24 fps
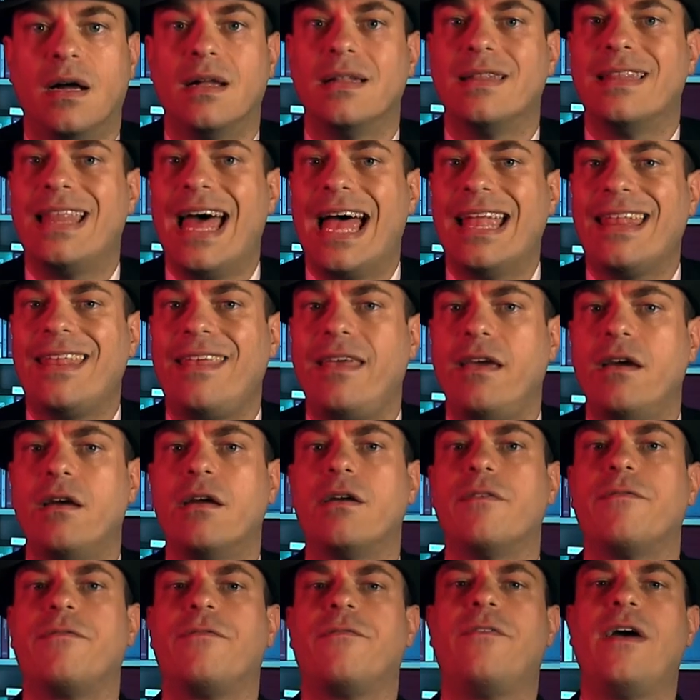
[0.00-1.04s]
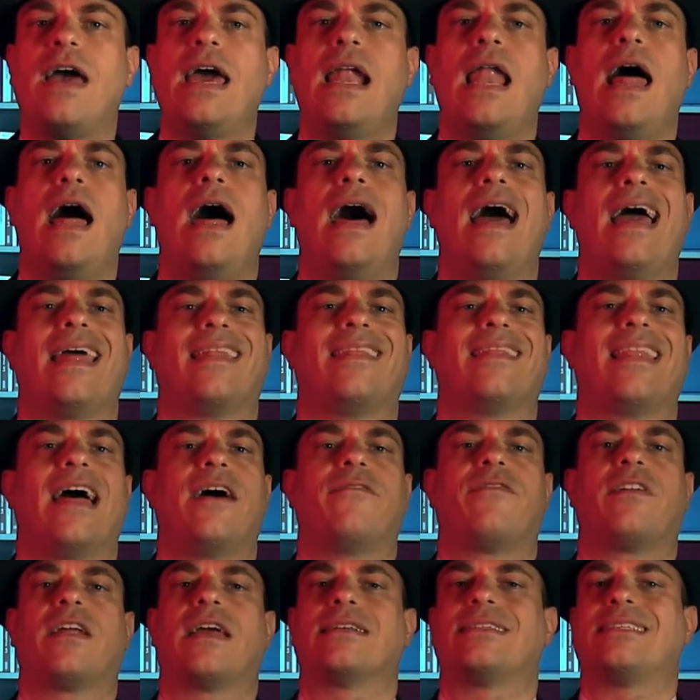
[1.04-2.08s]
That year, Fela and
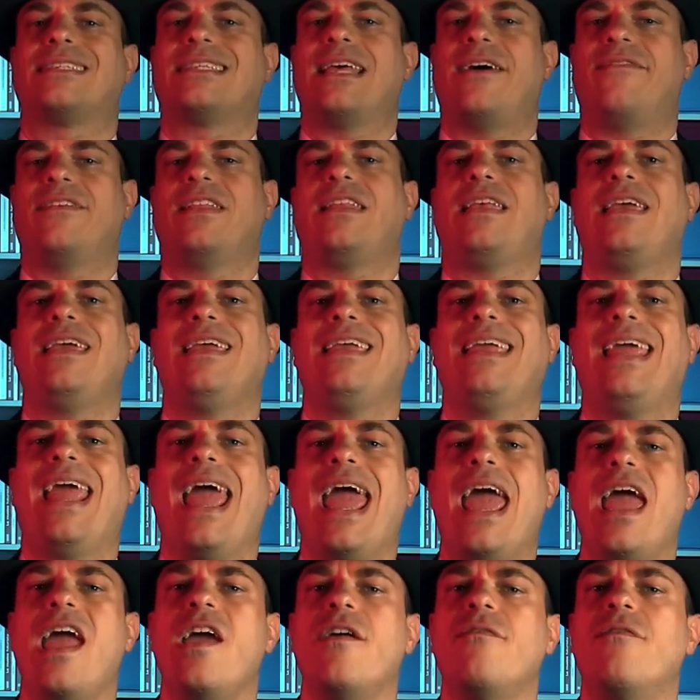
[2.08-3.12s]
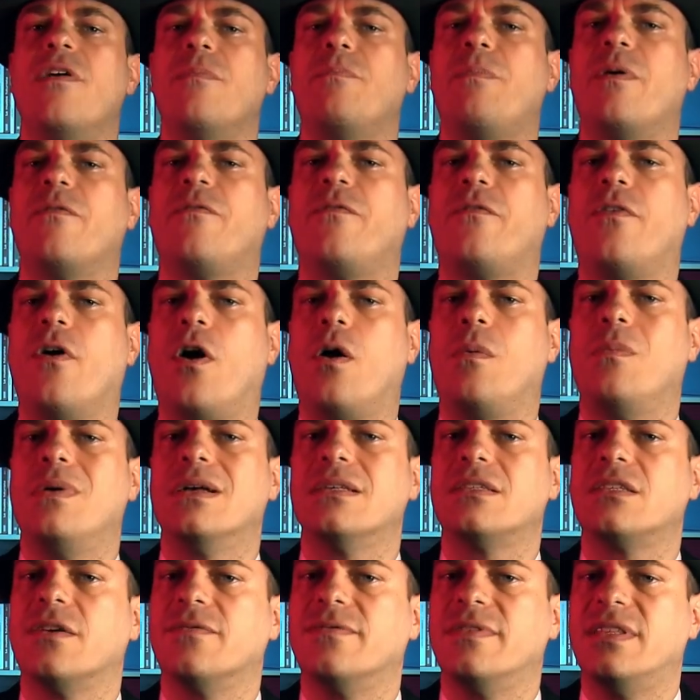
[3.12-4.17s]
Africa 70 gave a
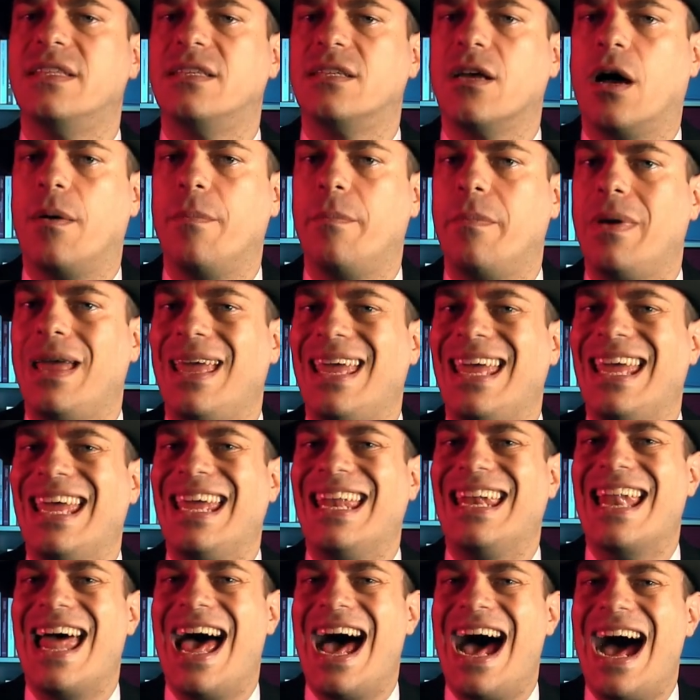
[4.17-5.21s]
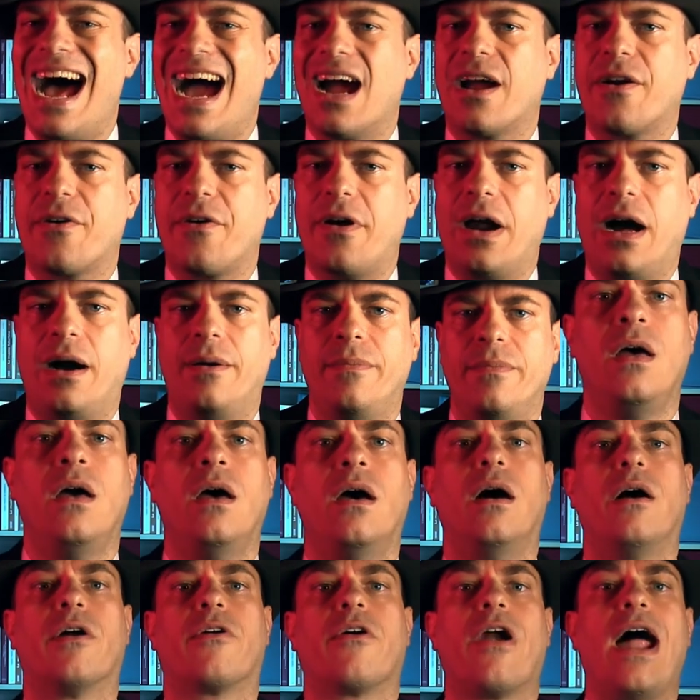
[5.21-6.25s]
performance of Zombie in Accra.
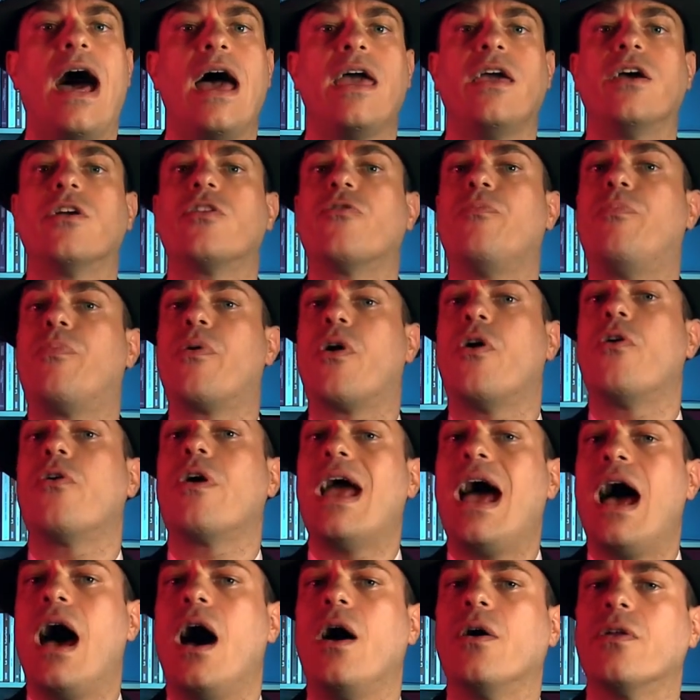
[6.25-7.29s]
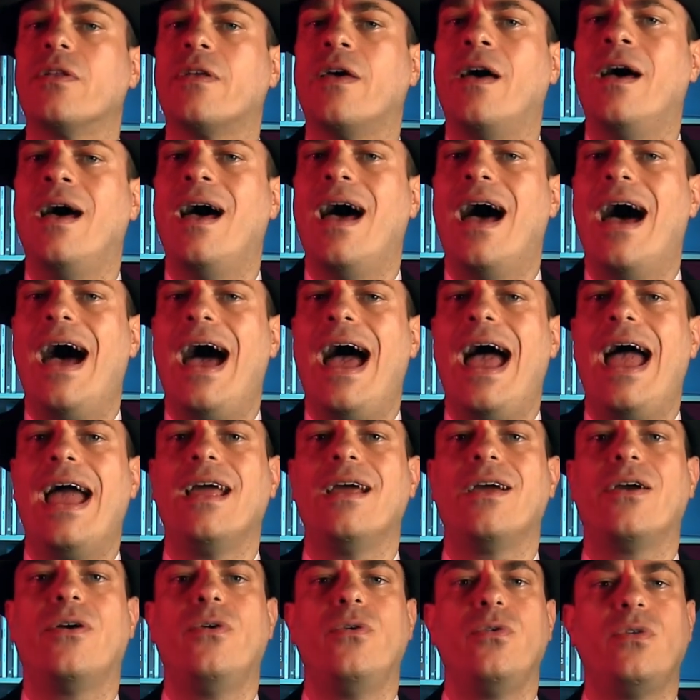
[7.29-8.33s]
A riot broke out
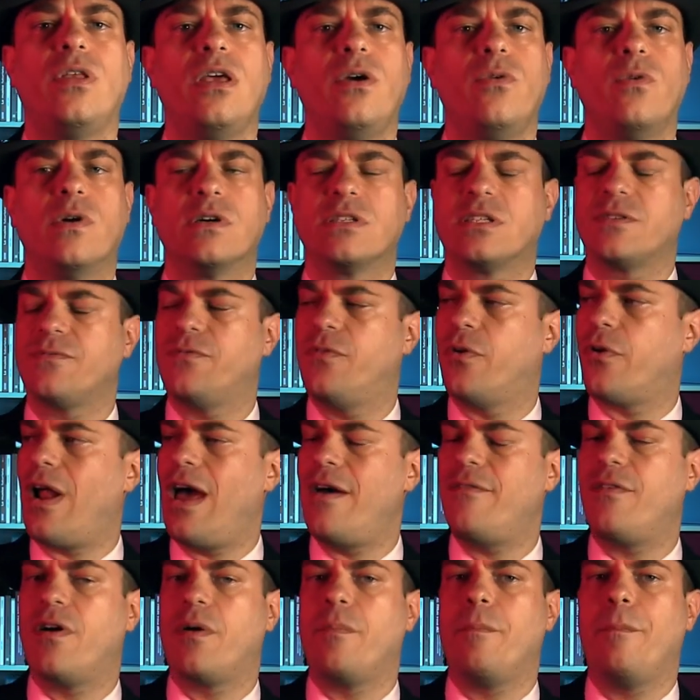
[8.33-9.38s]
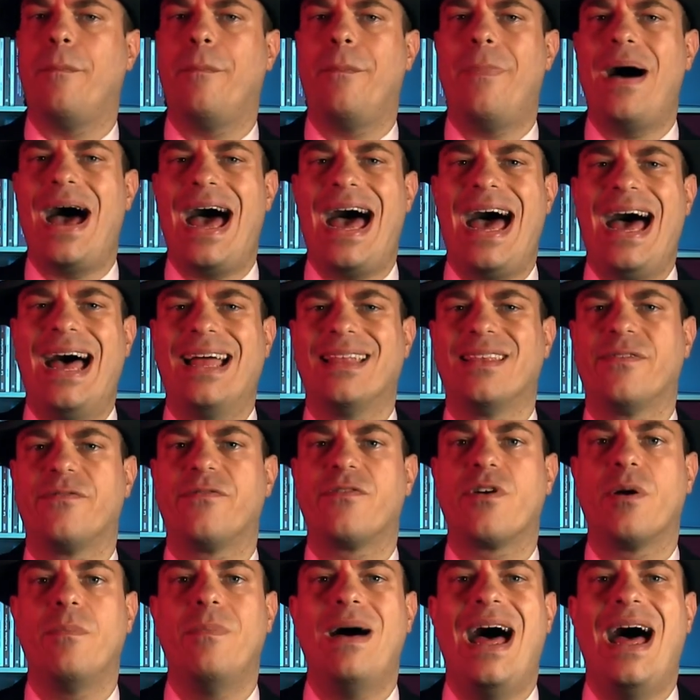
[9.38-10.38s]
and Kuti was forever banned from